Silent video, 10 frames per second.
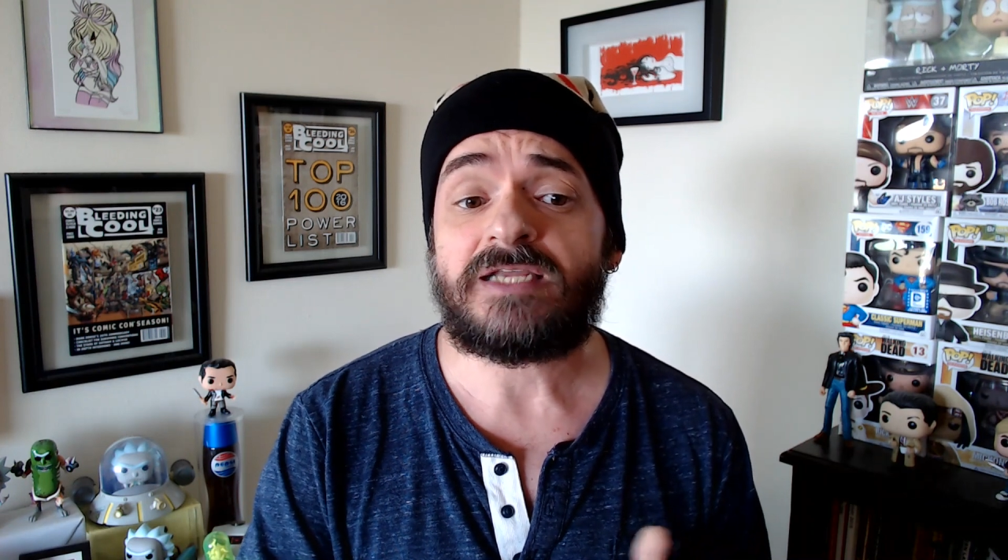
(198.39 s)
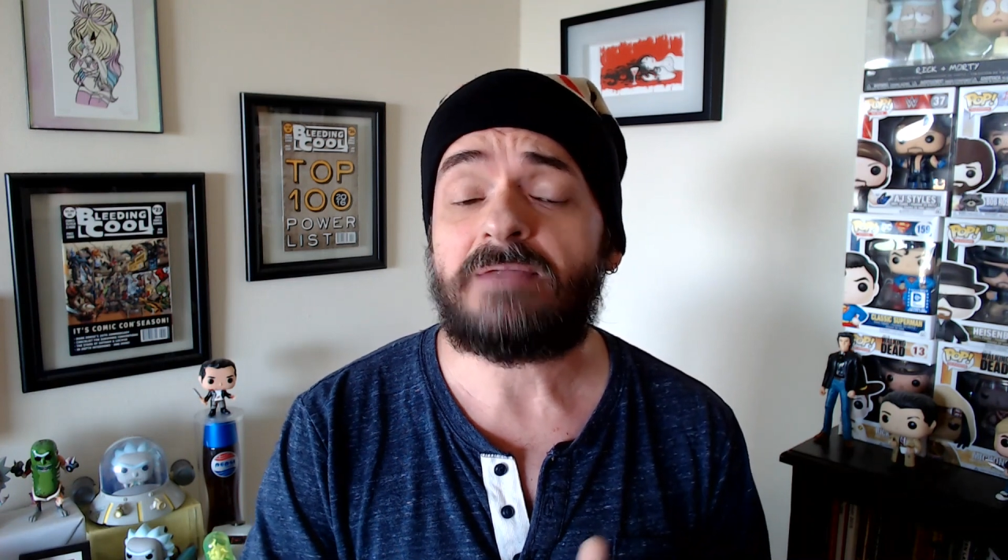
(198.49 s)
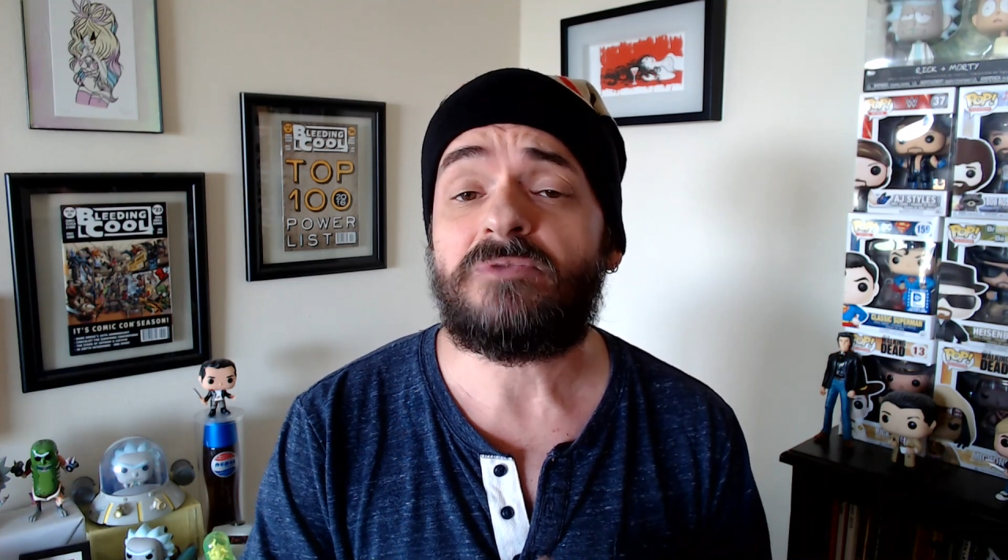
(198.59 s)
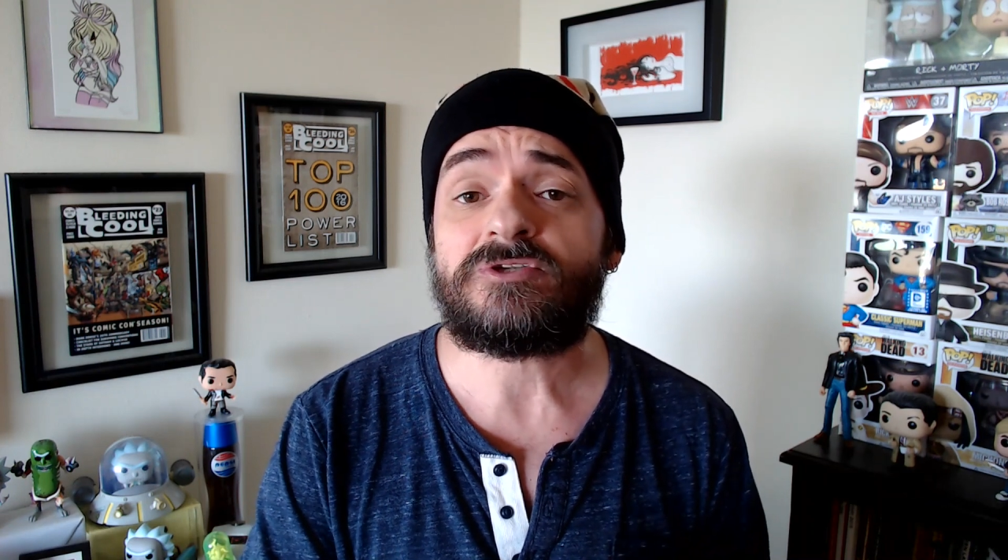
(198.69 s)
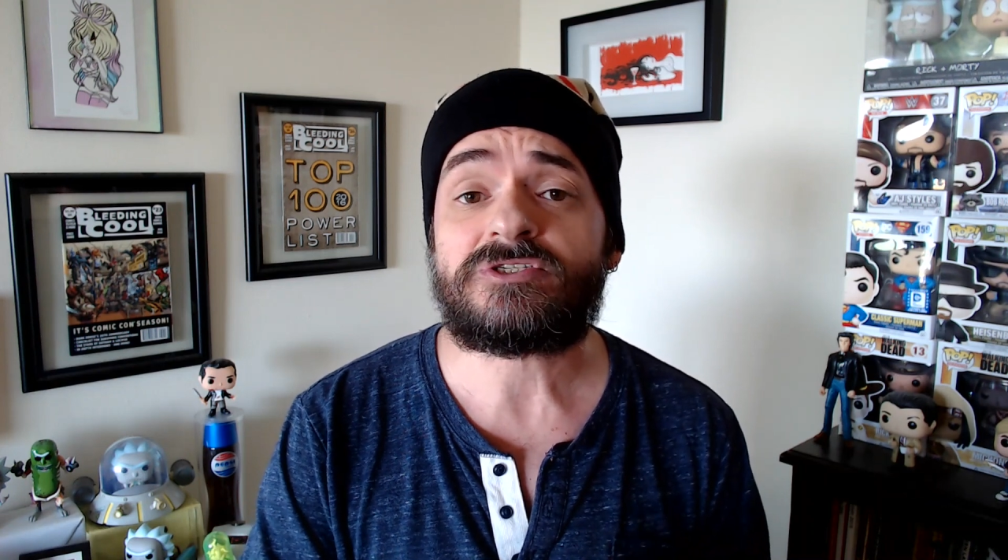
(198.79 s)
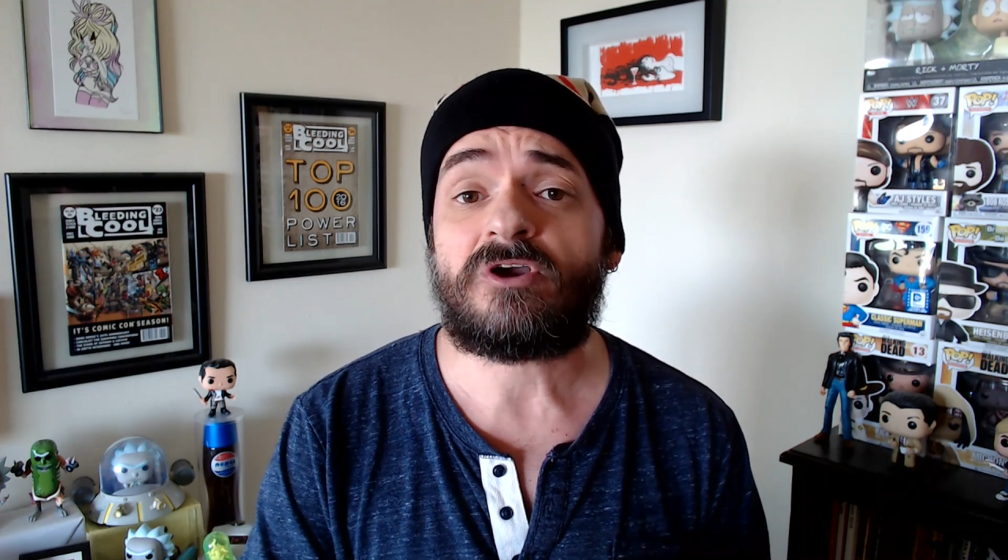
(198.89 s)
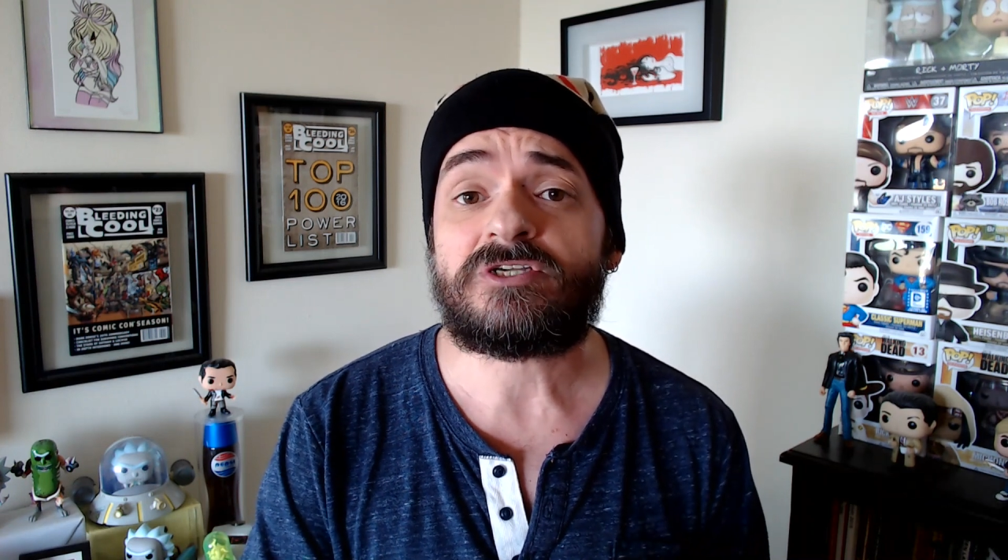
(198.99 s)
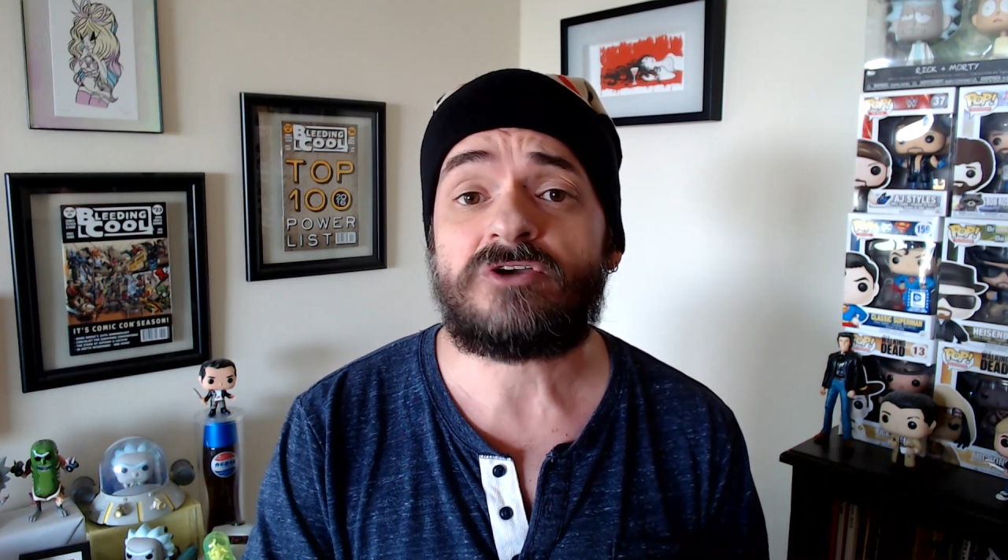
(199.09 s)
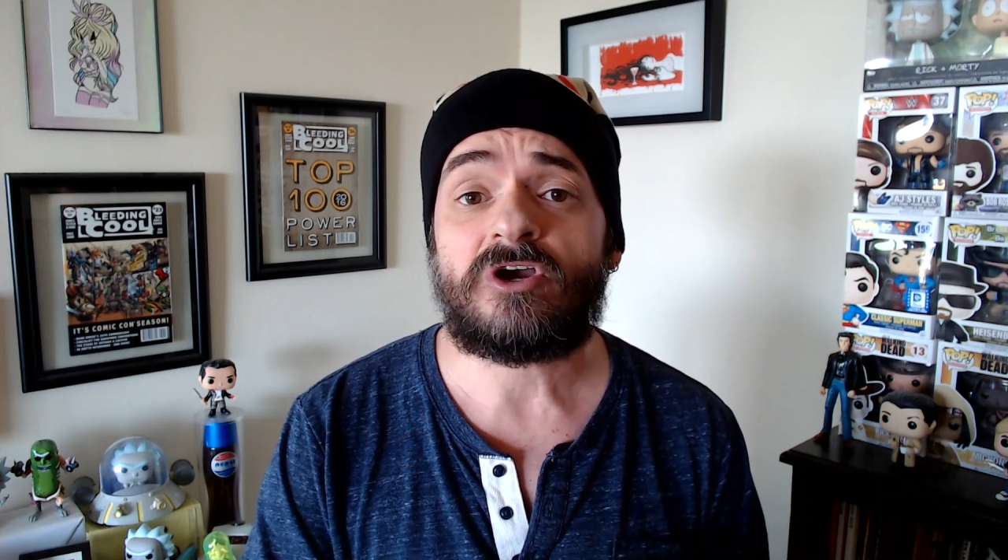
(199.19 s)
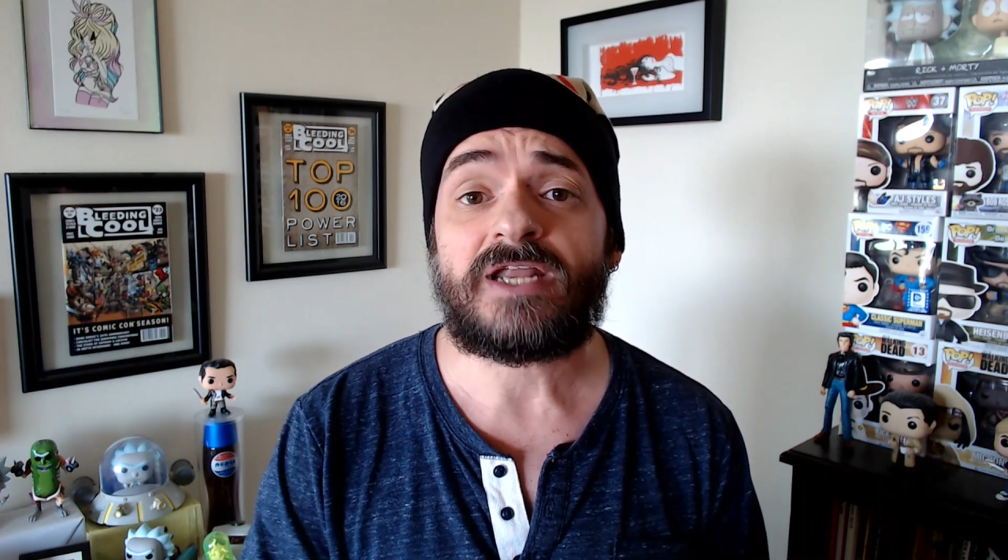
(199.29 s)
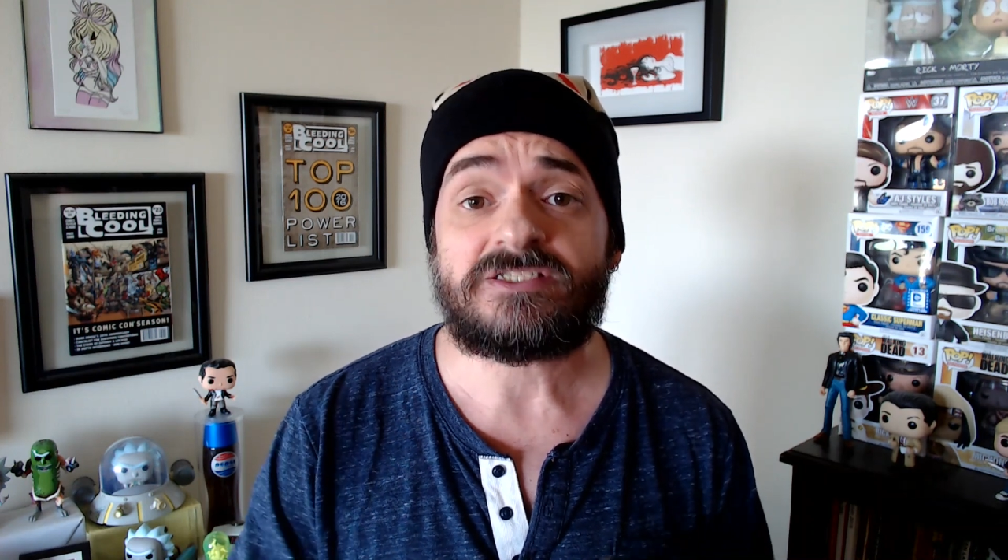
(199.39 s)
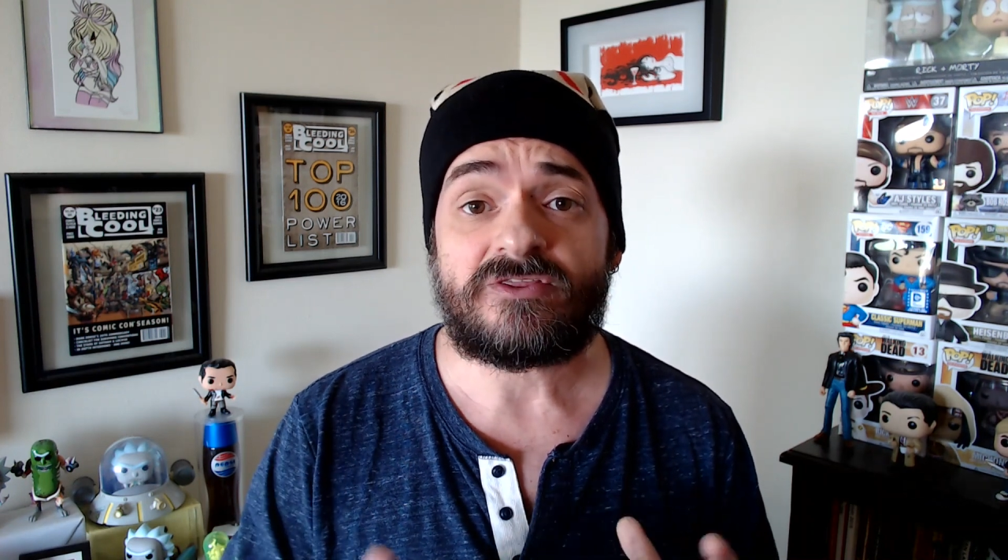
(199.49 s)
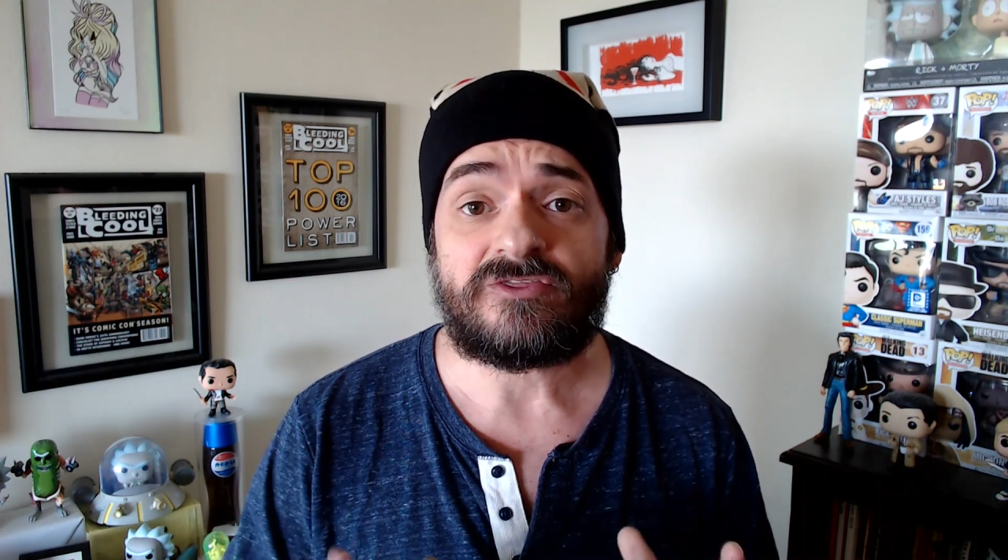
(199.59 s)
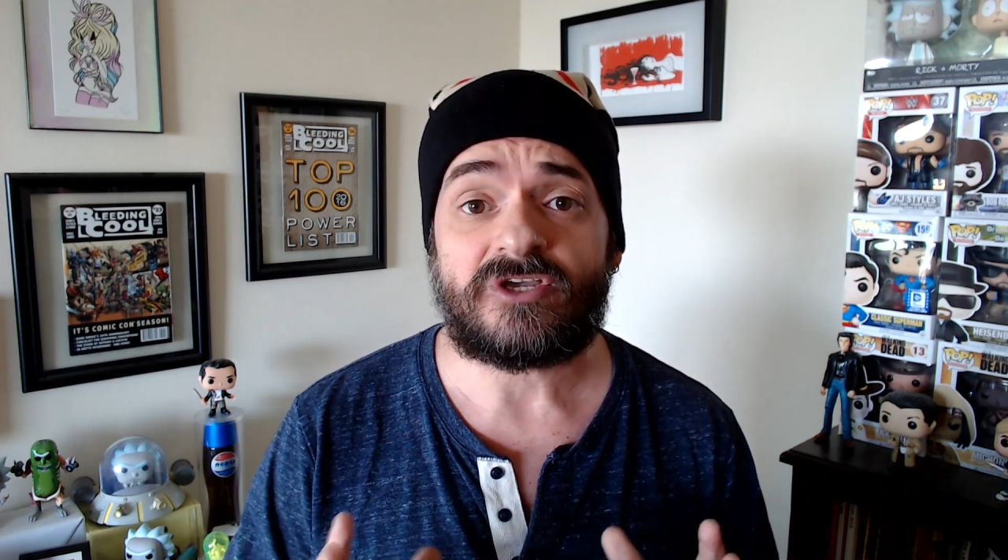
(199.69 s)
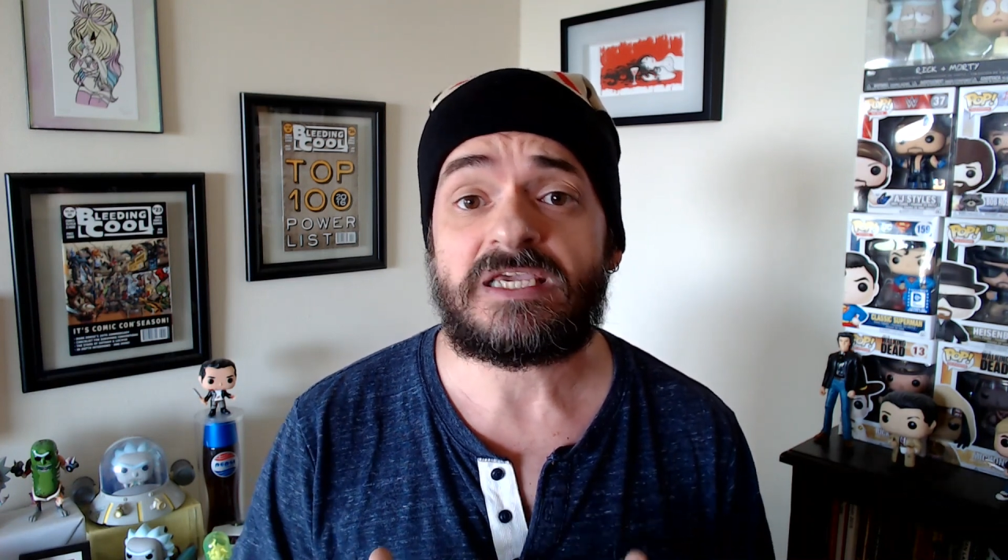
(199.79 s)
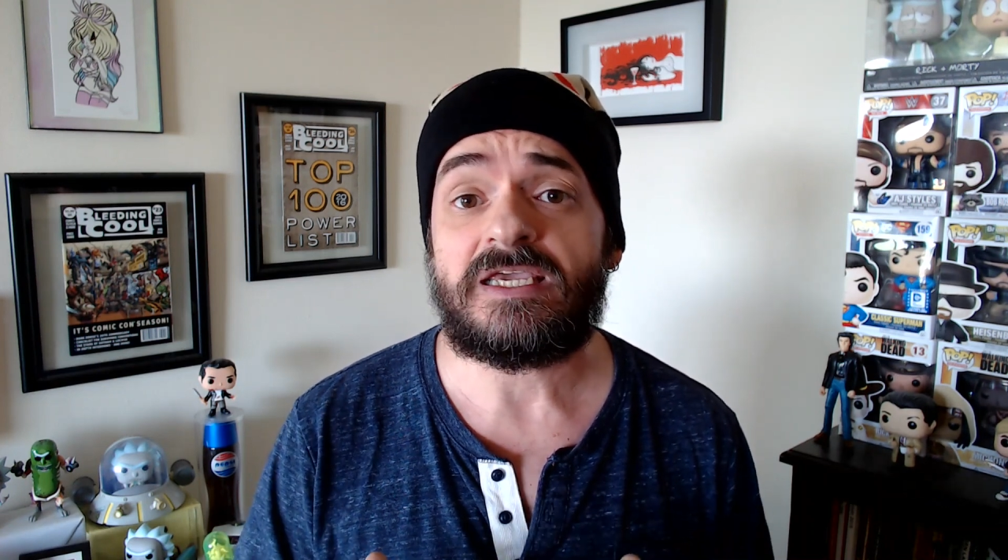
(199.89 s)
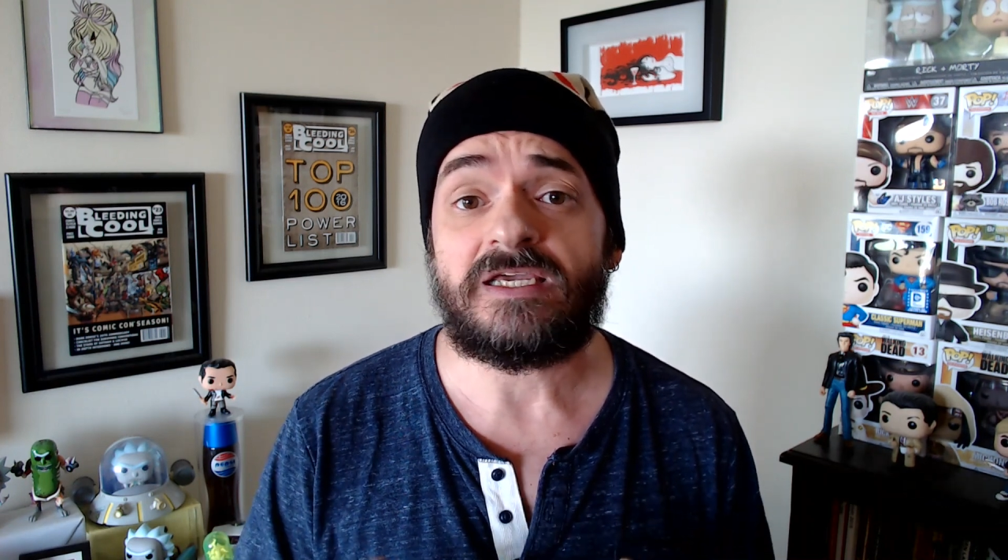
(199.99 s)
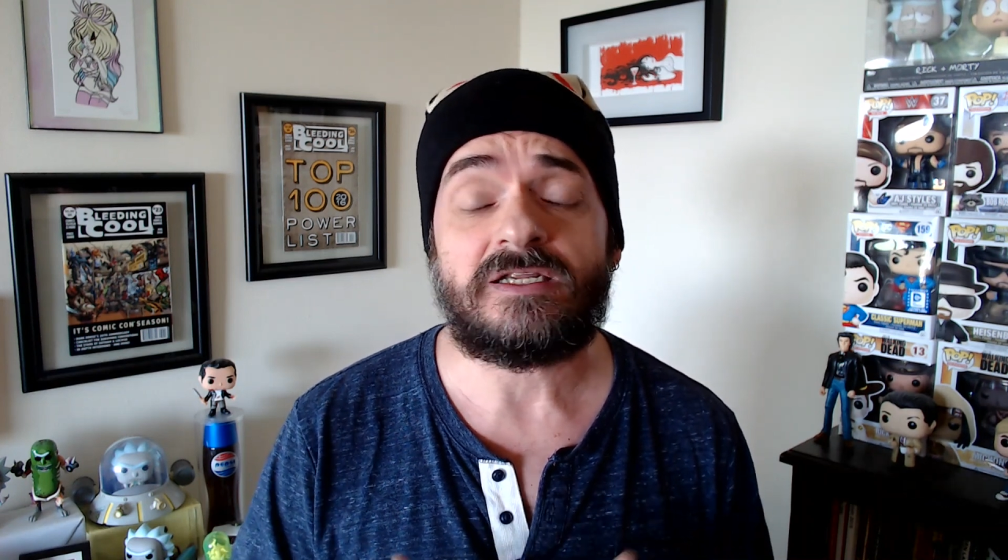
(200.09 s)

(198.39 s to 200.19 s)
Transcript: and Bill Skarsgård as the kid.